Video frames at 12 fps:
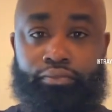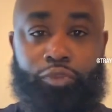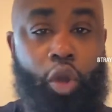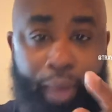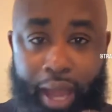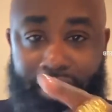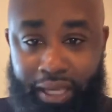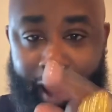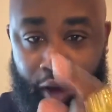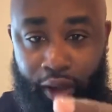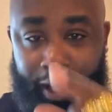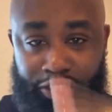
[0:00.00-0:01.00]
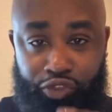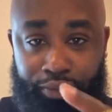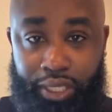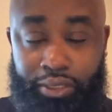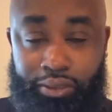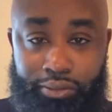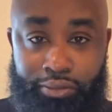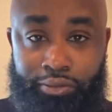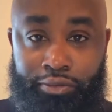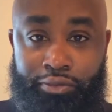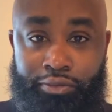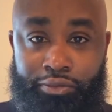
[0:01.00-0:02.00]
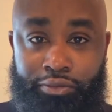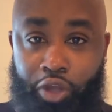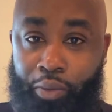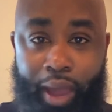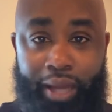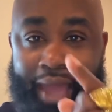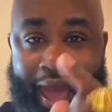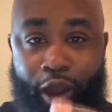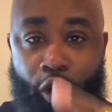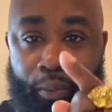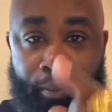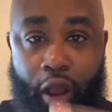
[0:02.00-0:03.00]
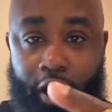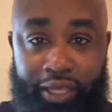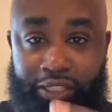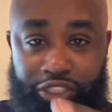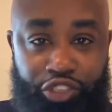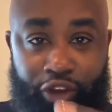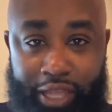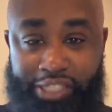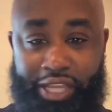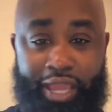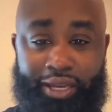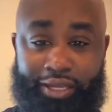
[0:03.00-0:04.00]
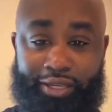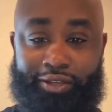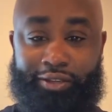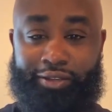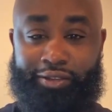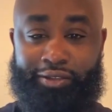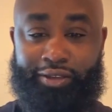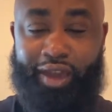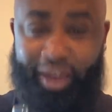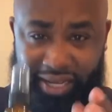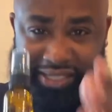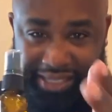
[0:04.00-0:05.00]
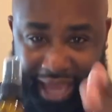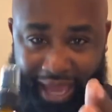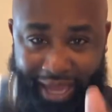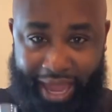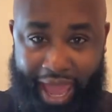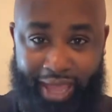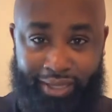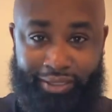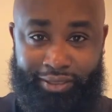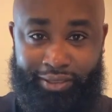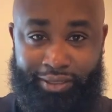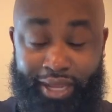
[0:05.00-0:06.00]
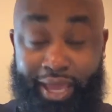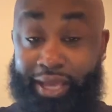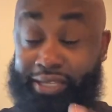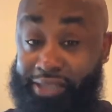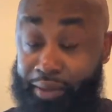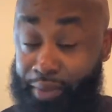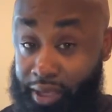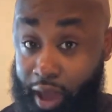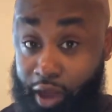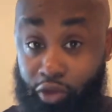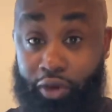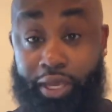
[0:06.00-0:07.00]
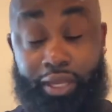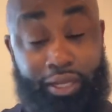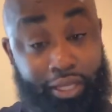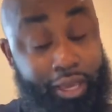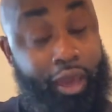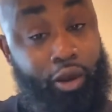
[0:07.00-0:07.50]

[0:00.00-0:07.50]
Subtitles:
Nobody can out-hustle me. Nobody out-markets Trey Chaney. Understand that. And some of y'all on here need